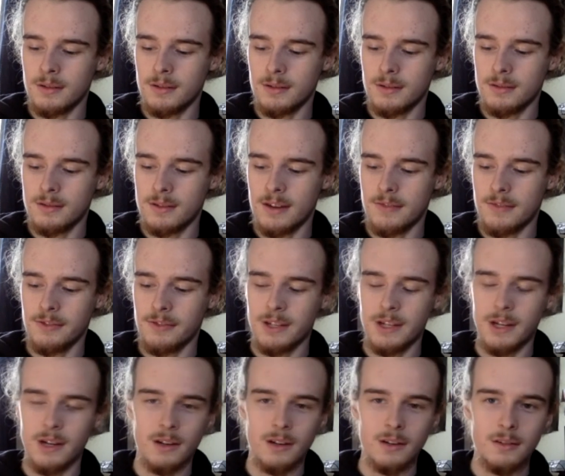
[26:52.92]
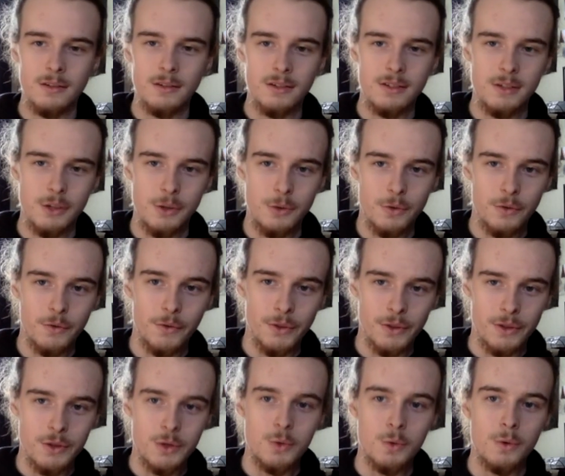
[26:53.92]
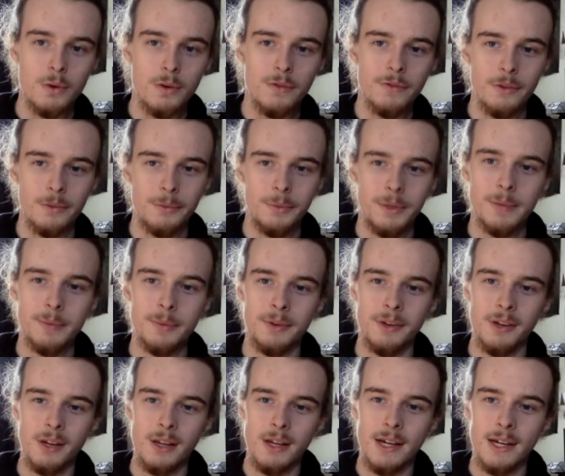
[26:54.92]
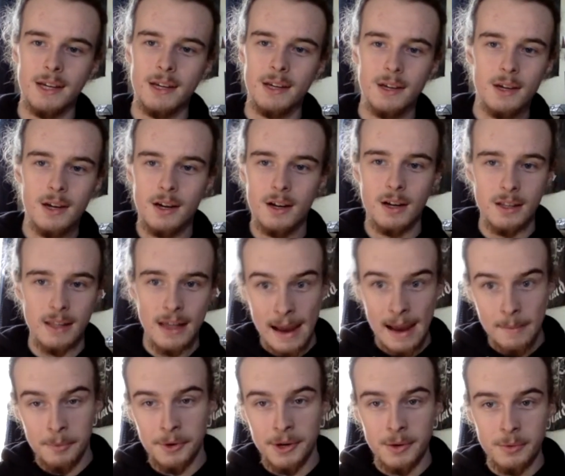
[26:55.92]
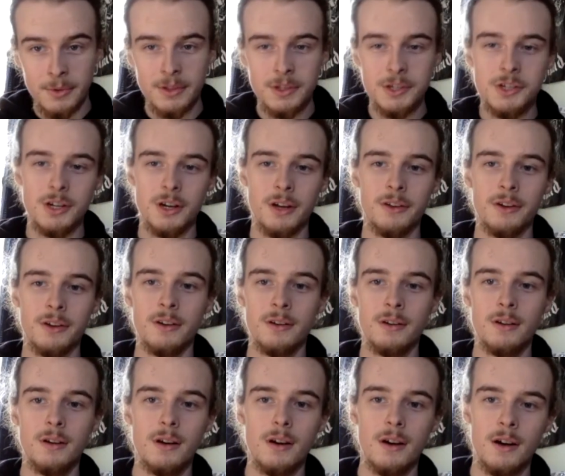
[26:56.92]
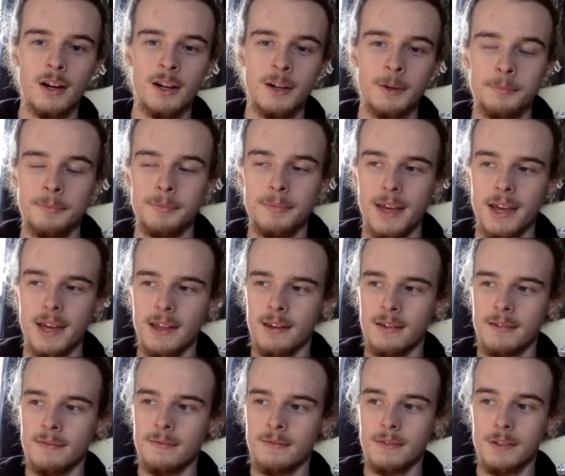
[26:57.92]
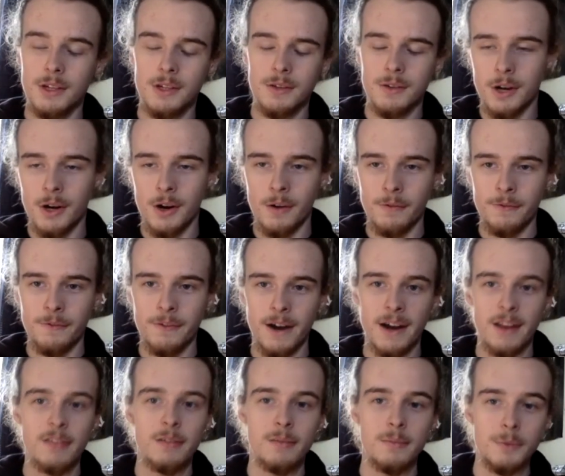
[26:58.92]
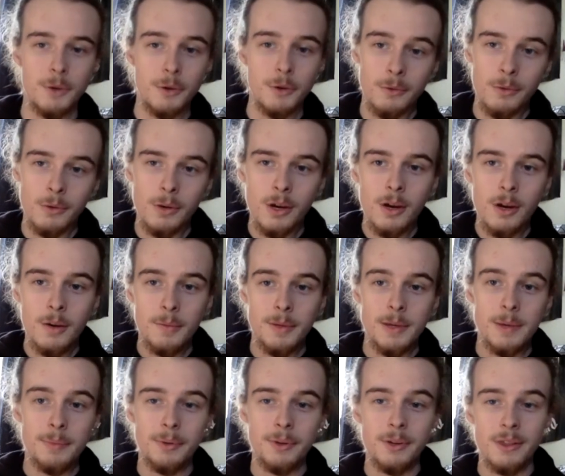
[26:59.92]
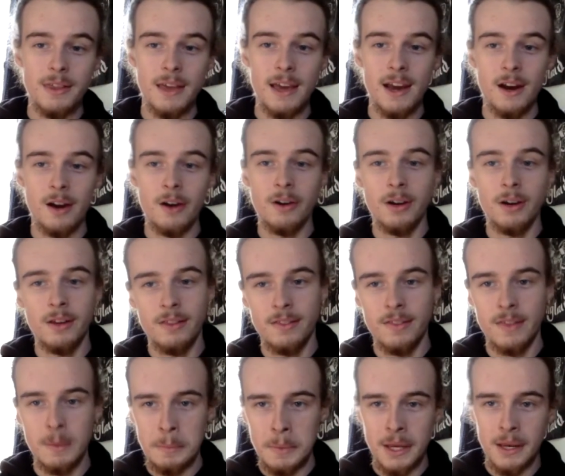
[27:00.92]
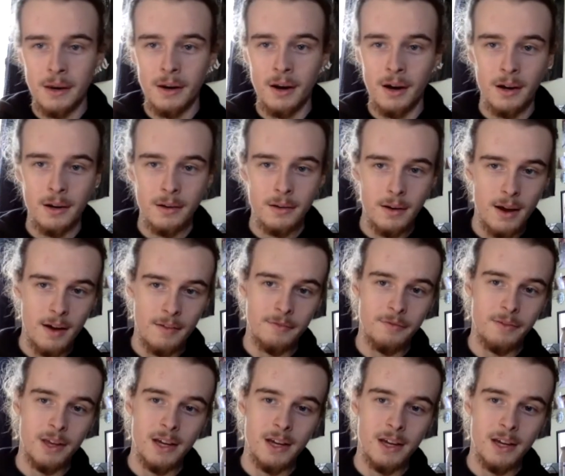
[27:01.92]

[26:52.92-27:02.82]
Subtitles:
definitely a useful tool for people to like collaborate with each other, and find some new people in the area that they may not have like